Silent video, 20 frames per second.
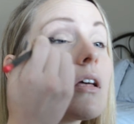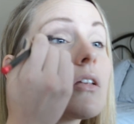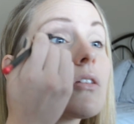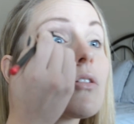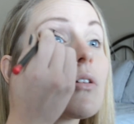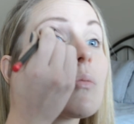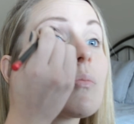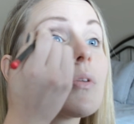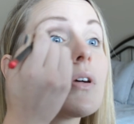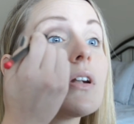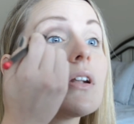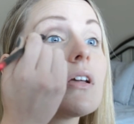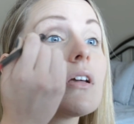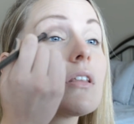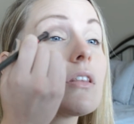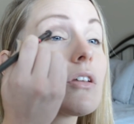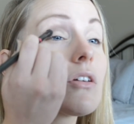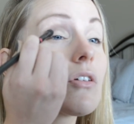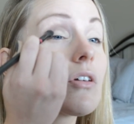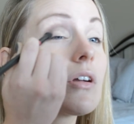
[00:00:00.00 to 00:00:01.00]
So I'm blending in
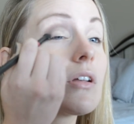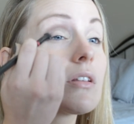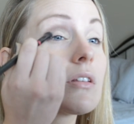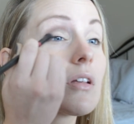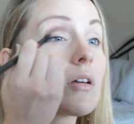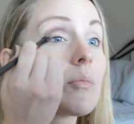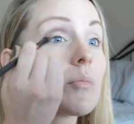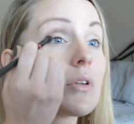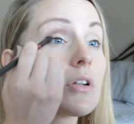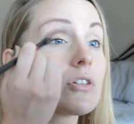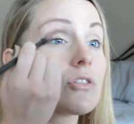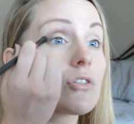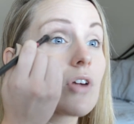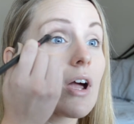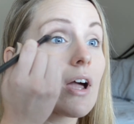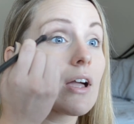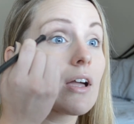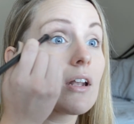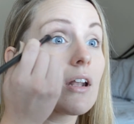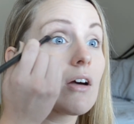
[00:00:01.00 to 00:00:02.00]
the crease. Now I'm going to
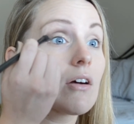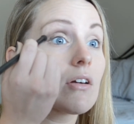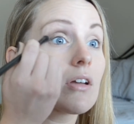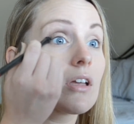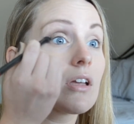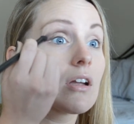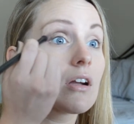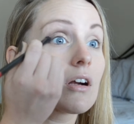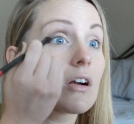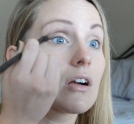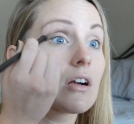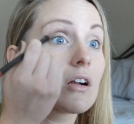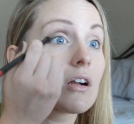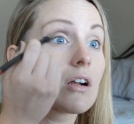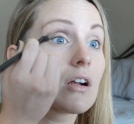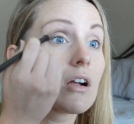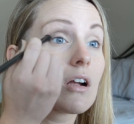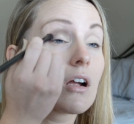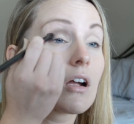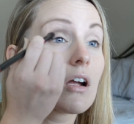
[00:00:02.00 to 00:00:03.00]
drag it out here
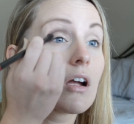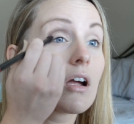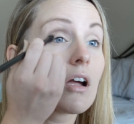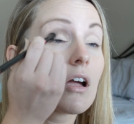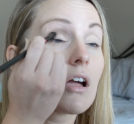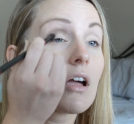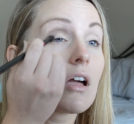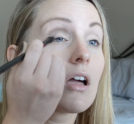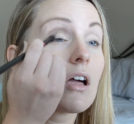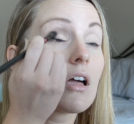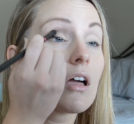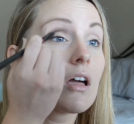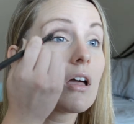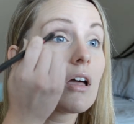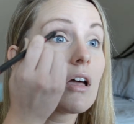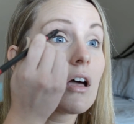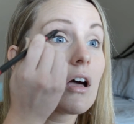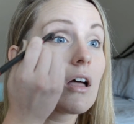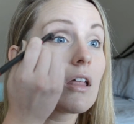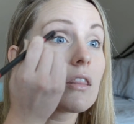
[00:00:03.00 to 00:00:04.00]

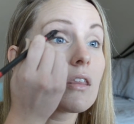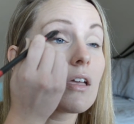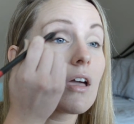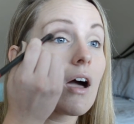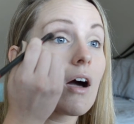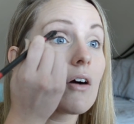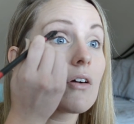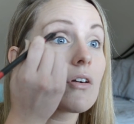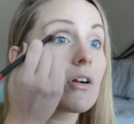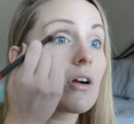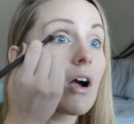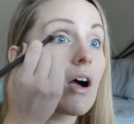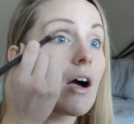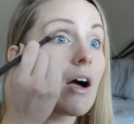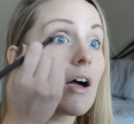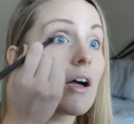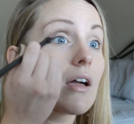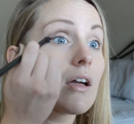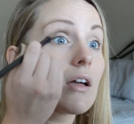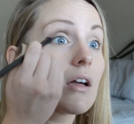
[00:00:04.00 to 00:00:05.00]
on the outer
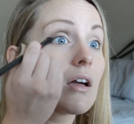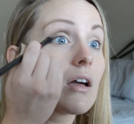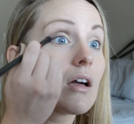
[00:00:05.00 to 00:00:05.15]
eye.